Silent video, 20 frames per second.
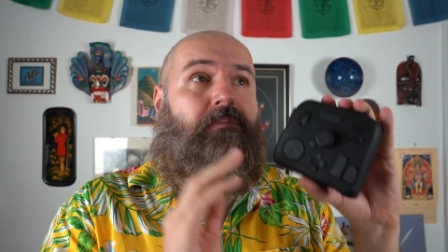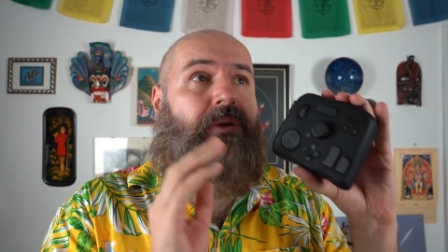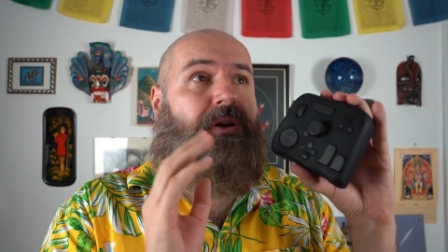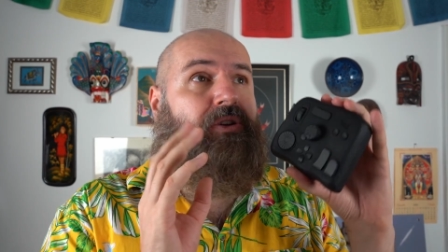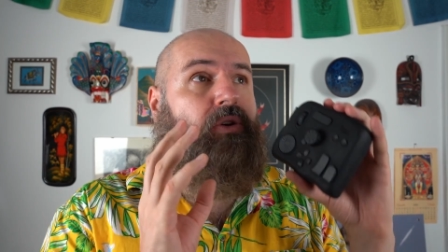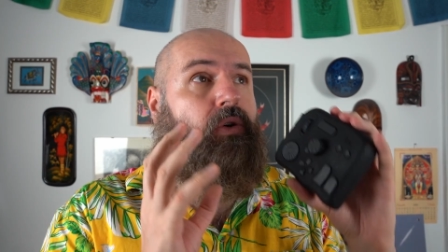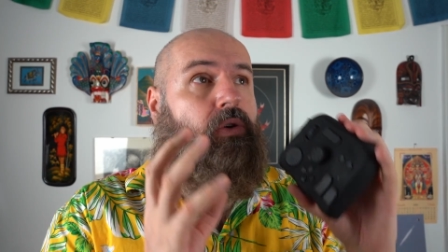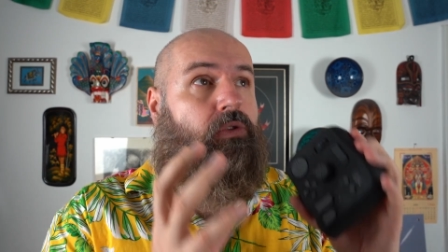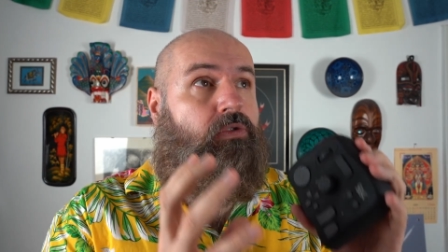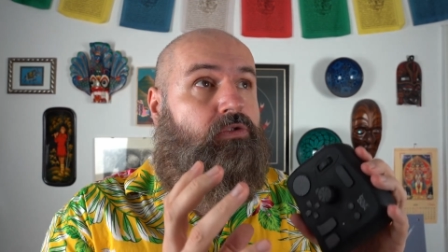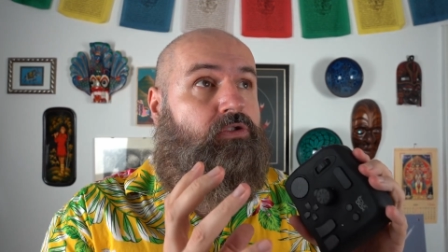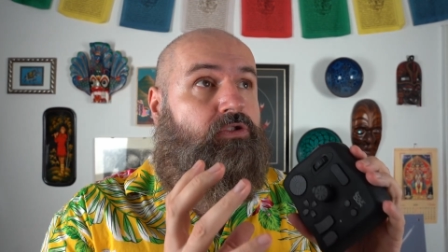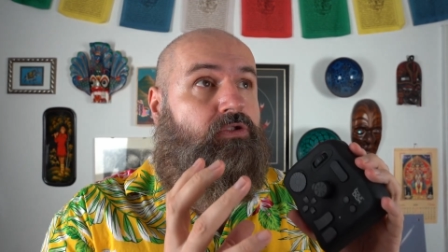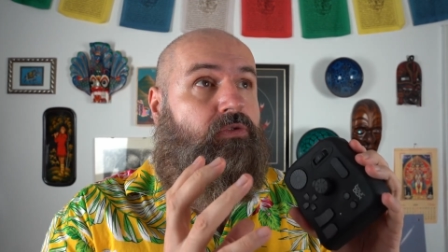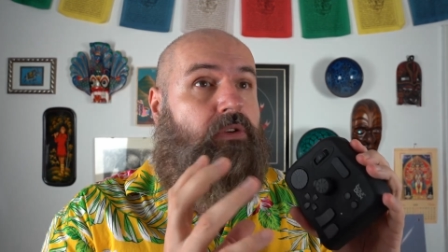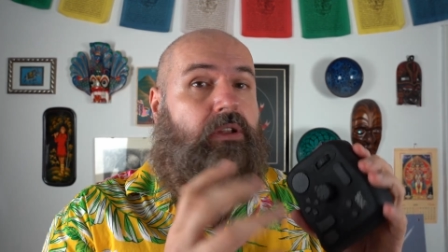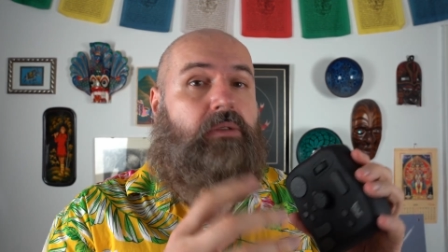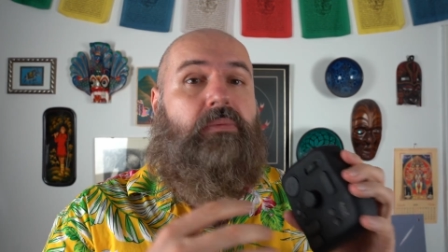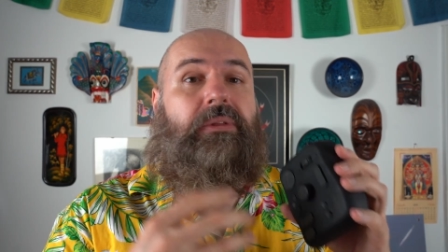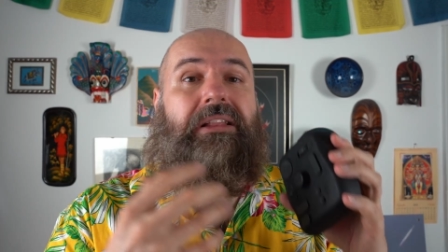but also
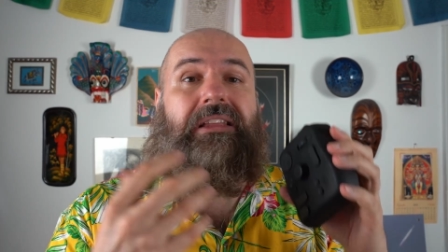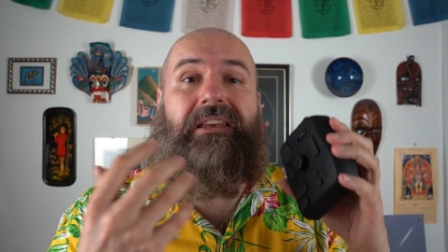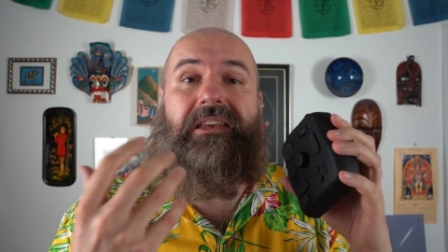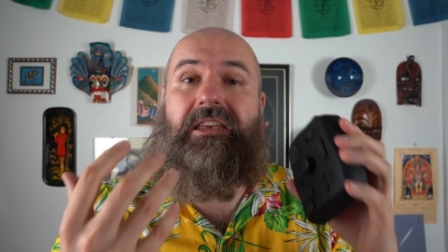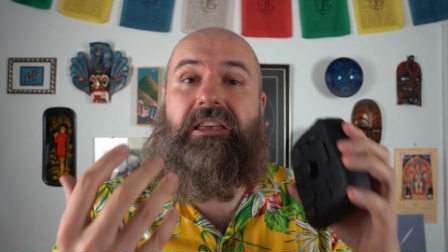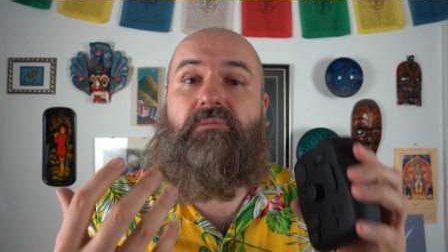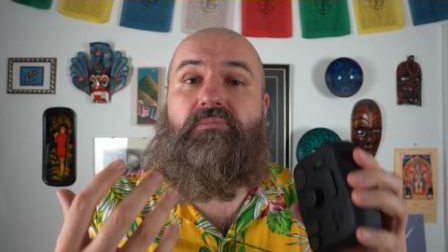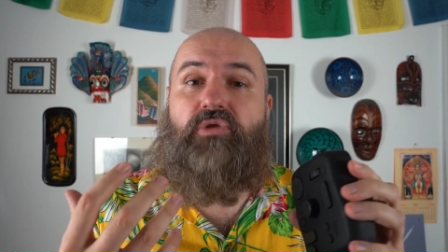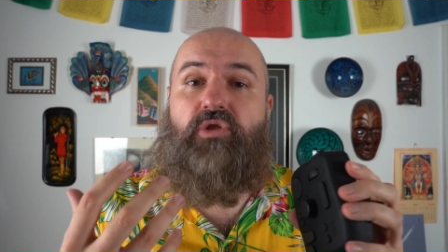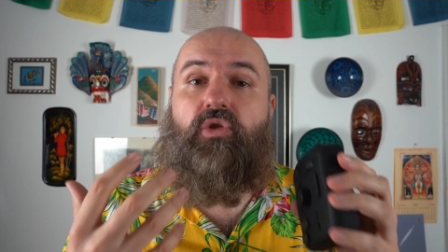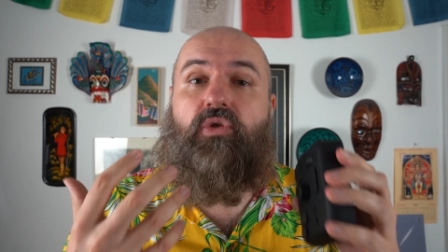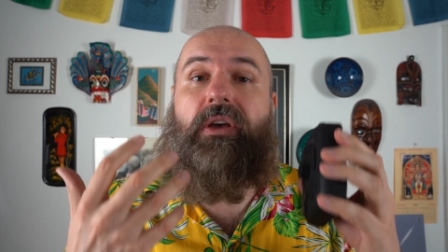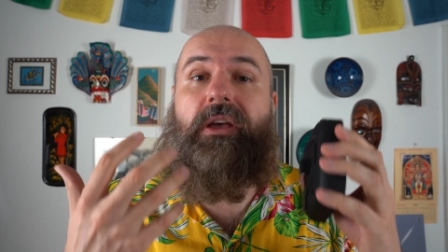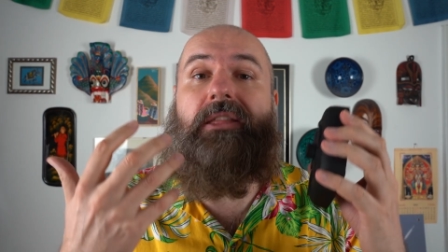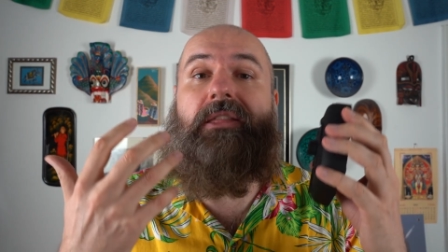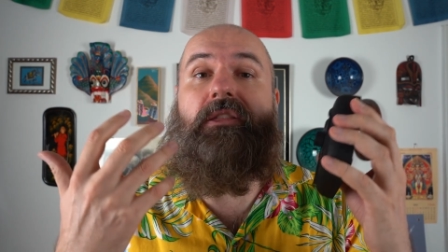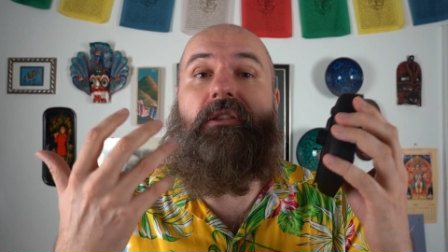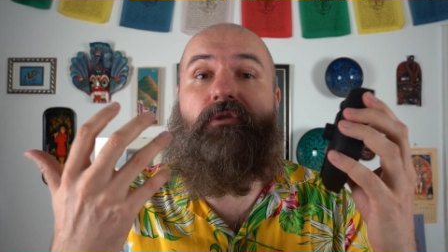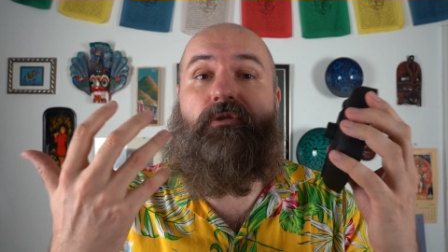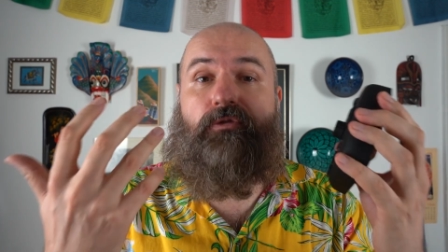it will keep you
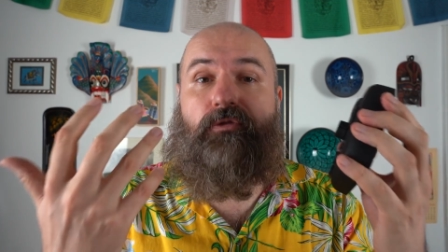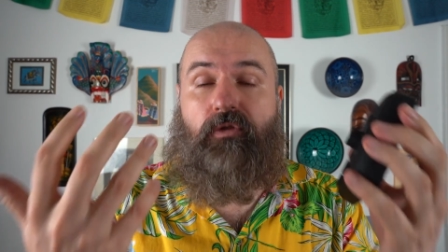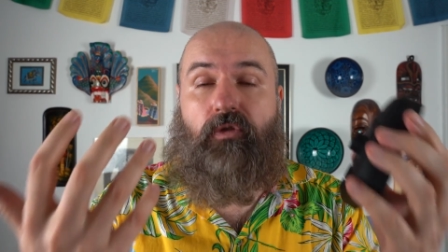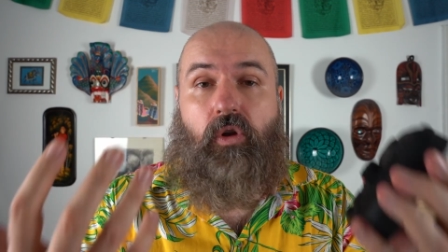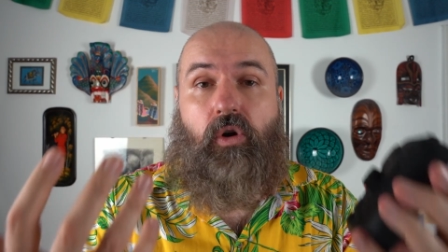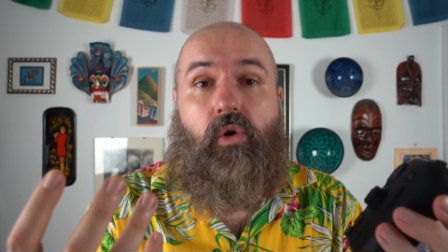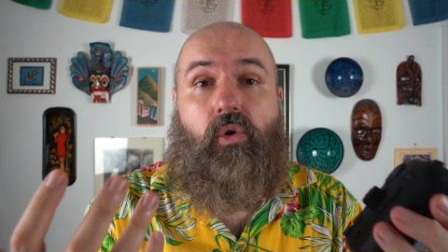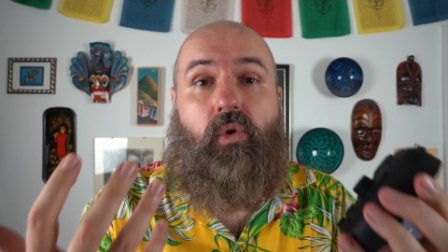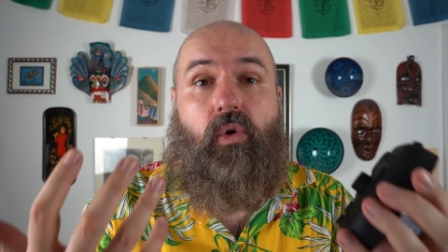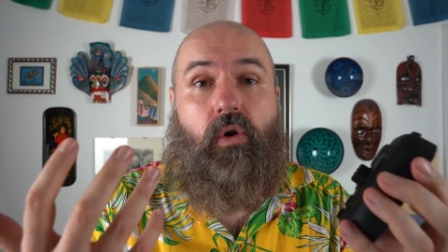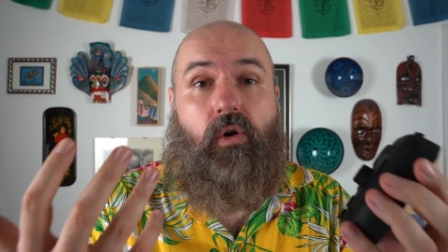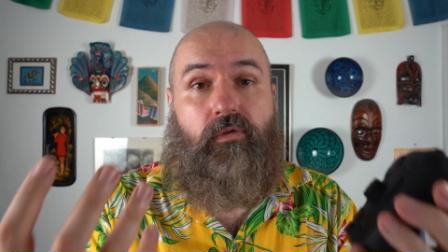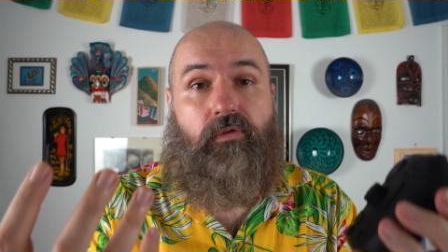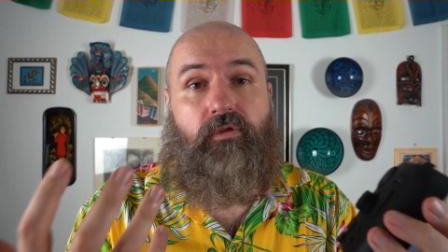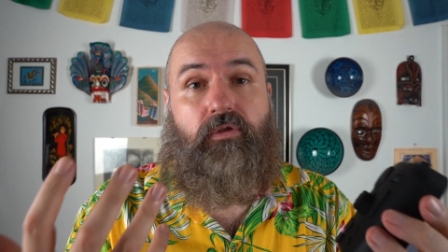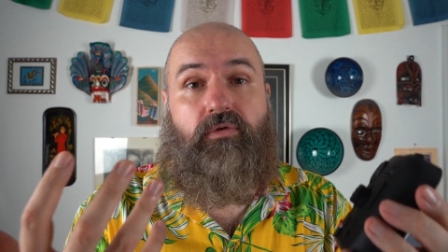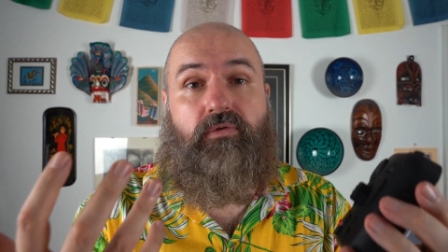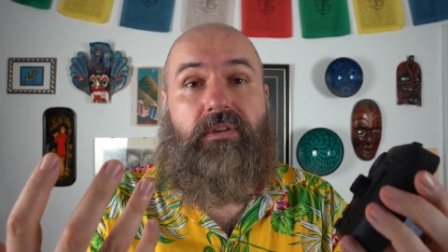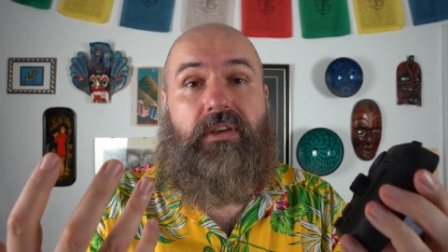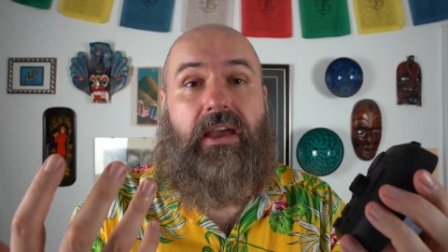in the flow of
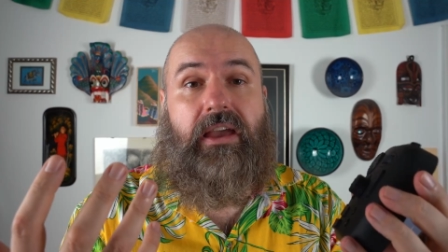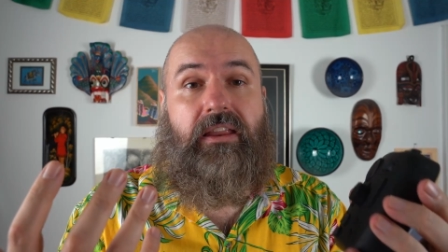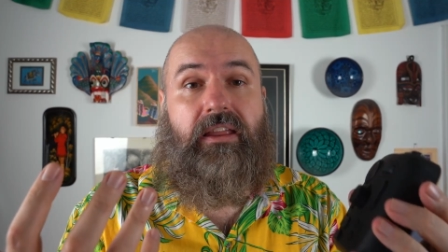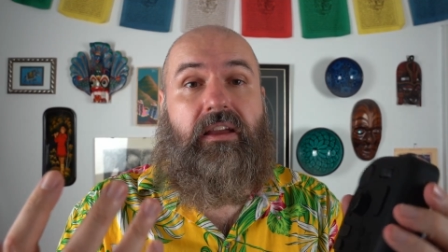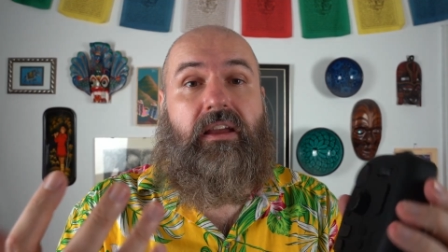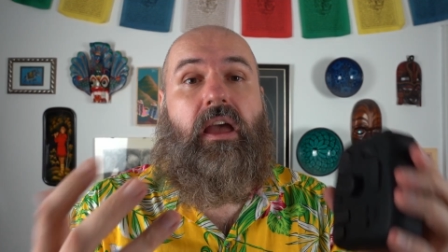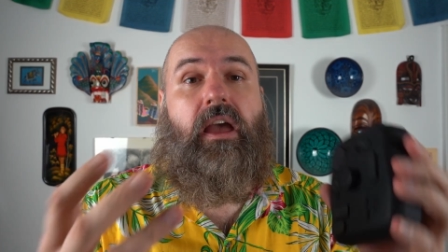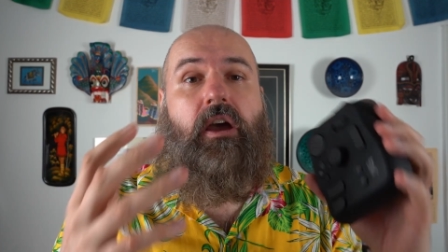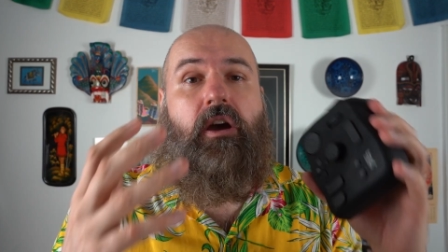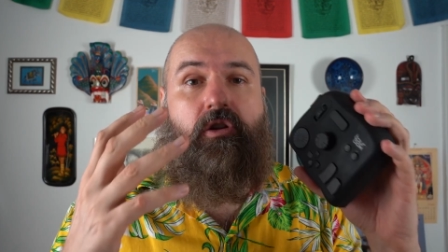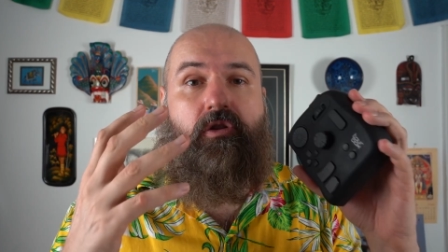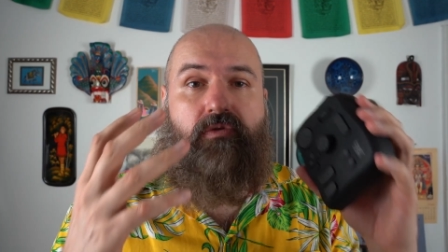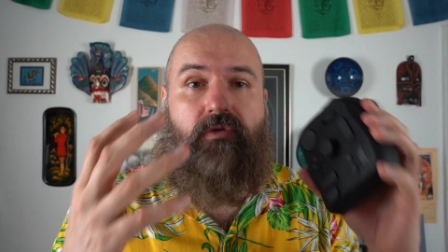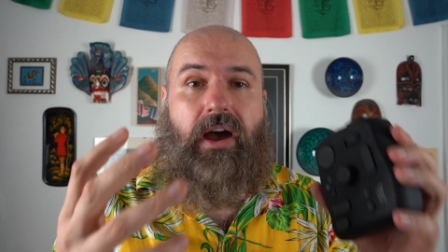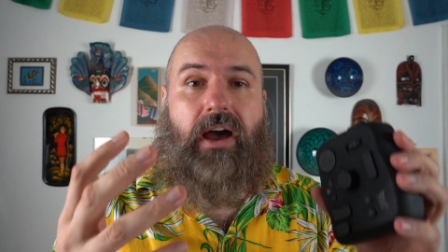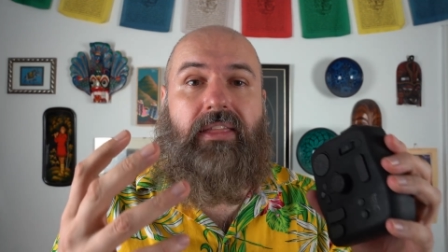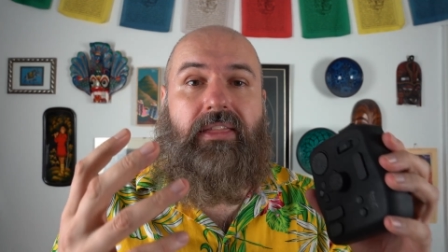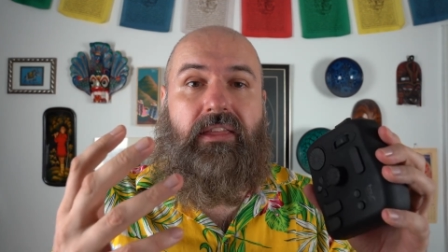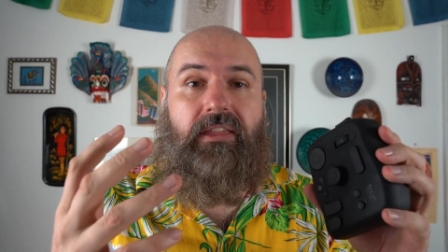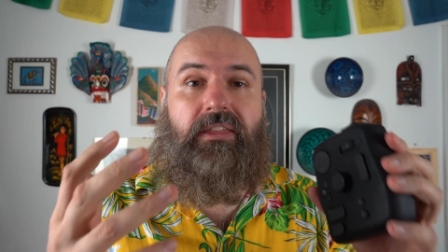creating
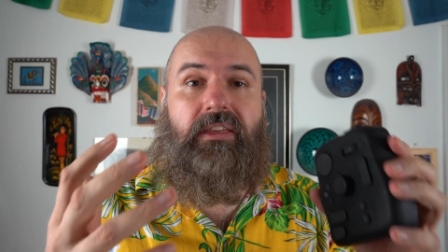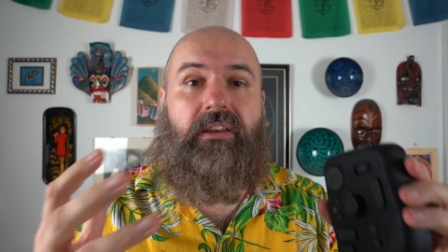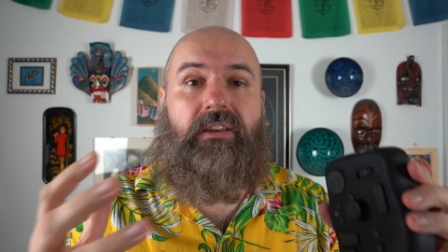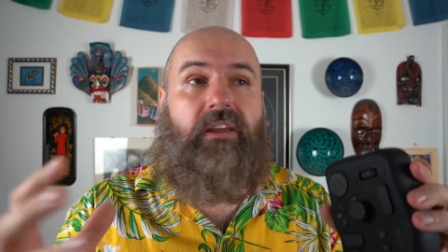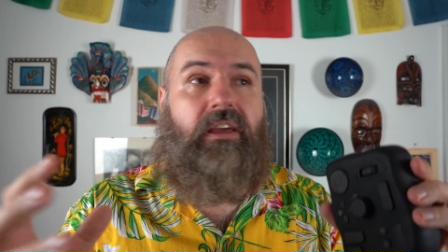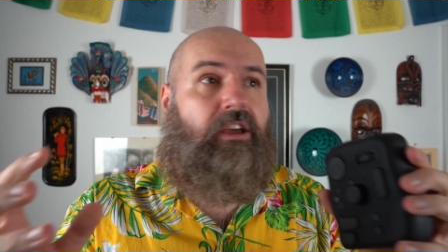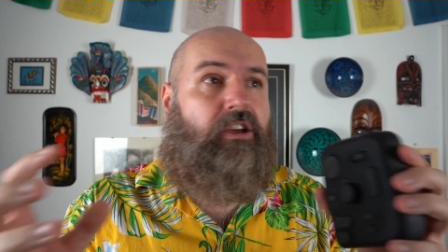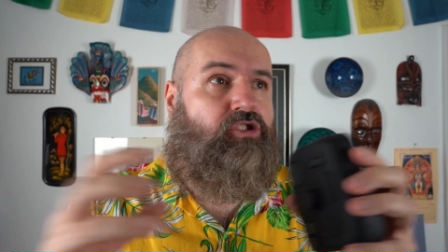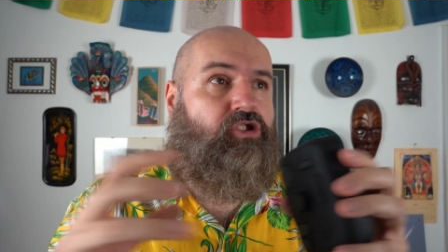rather than